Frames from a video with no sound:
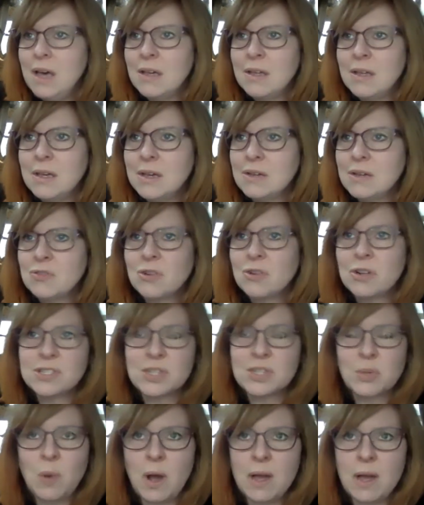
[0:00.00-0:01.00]
across
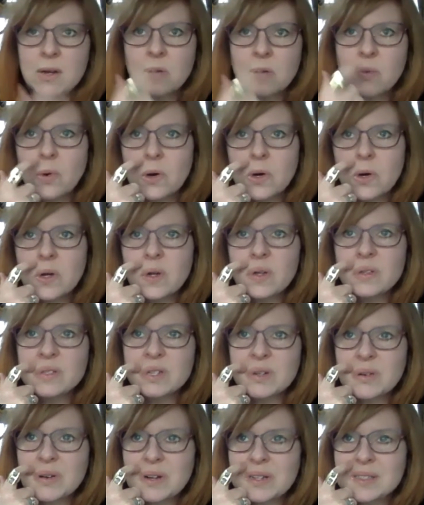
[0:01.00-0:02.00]
the wider world,
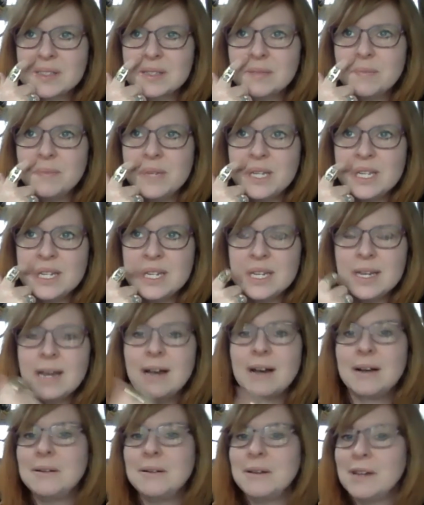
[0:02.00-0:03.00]
across the
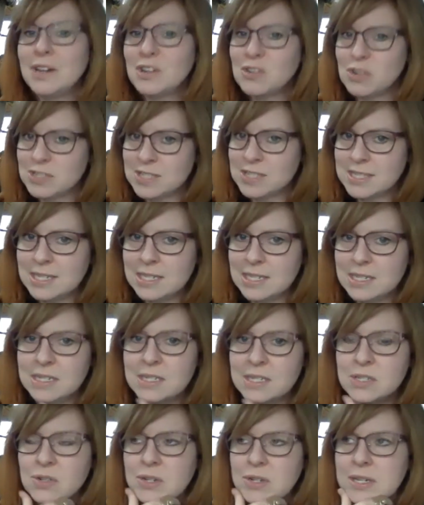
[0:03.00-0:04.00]
media, across the
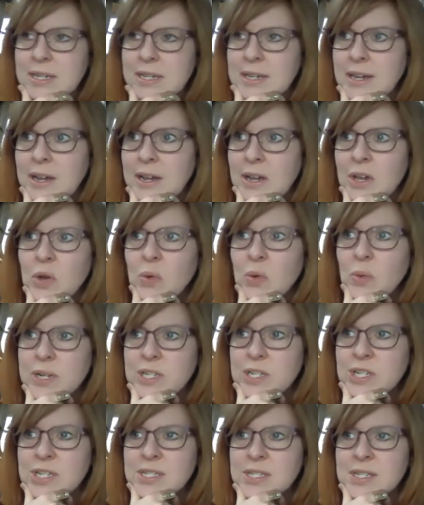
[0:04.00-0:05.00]
industry,
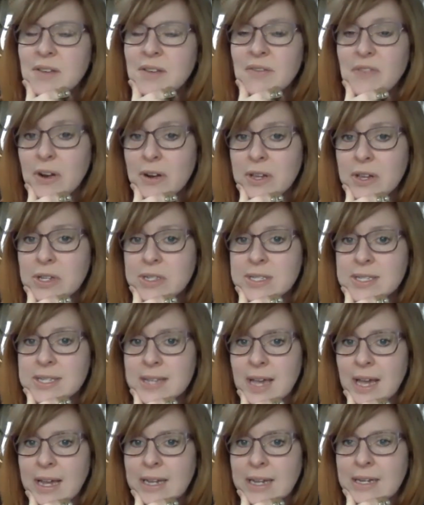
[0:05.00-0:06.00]
which is a very good
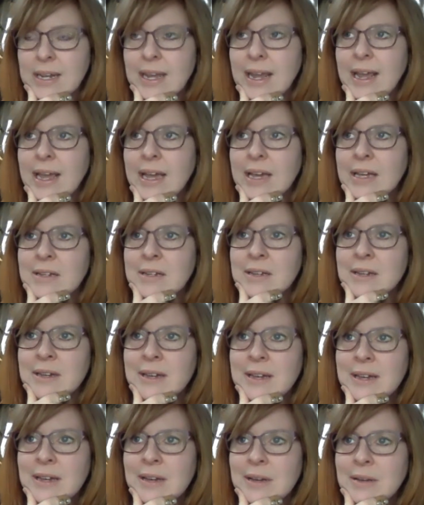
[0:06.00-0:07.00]
sign. And
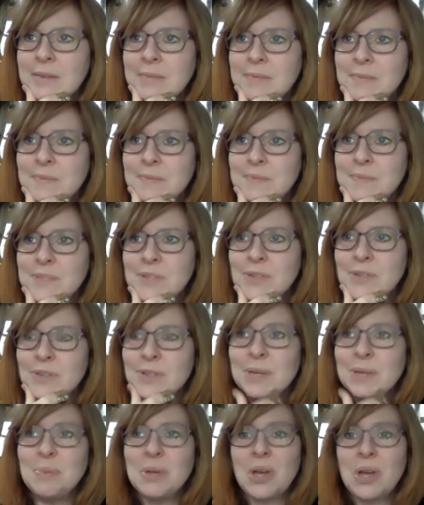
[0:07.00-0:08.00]

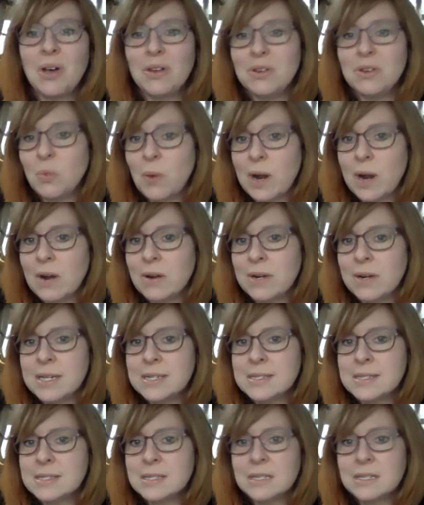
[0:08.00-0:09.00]
certainly beyond
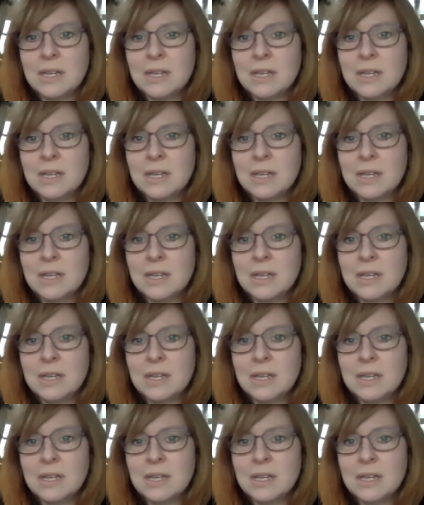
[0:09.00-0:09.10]
awareness,